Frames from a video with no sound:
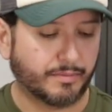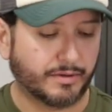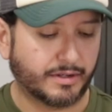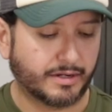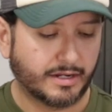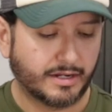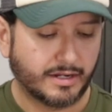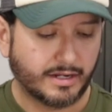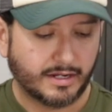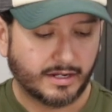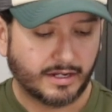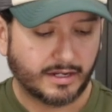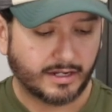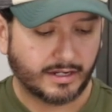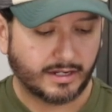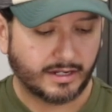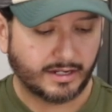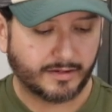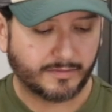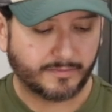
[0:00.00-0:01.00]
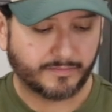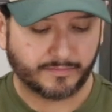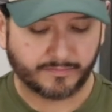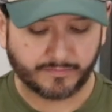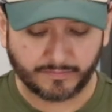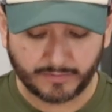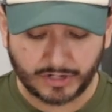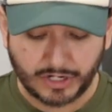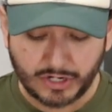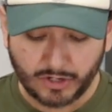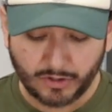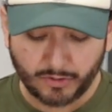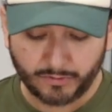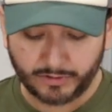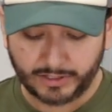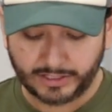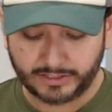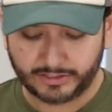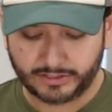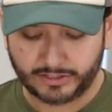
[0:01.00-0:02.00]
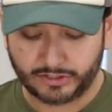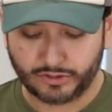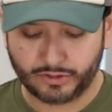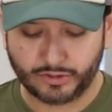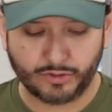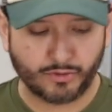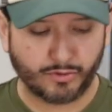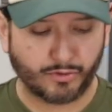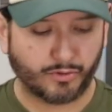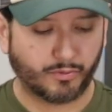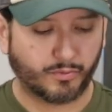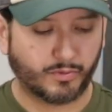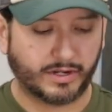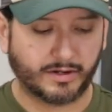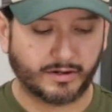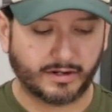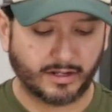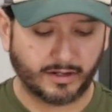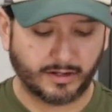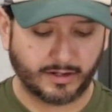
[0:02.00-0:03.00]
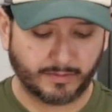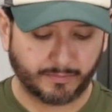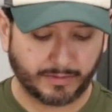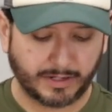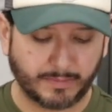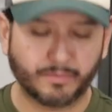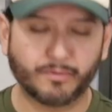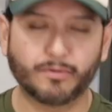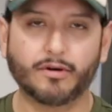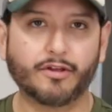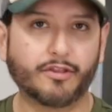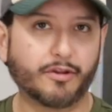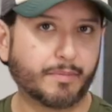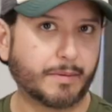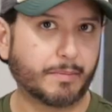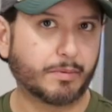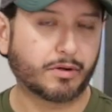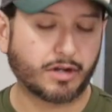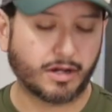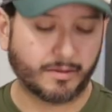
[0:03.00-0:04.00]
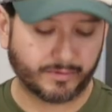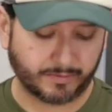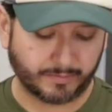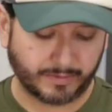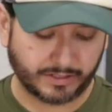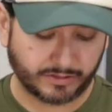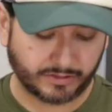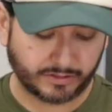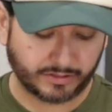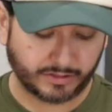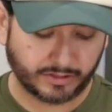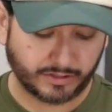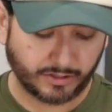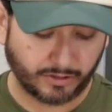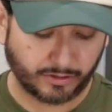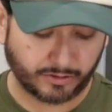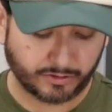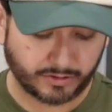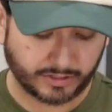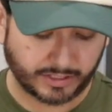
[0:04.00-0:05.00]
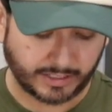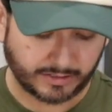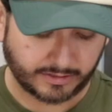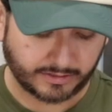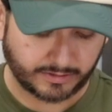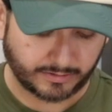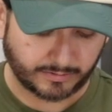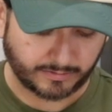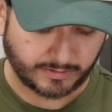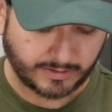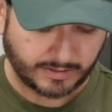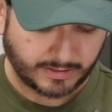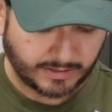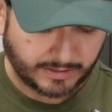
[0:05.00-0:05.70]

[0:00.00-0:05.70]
But that's the truth when other people compliment her cooking, so